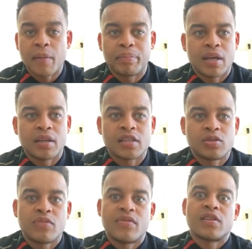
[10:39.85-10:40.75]
I played like
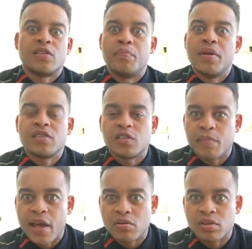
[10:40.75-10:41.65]
sort of like this
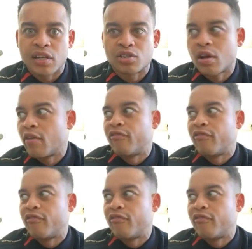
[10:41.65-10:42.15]
businessman who's like trying to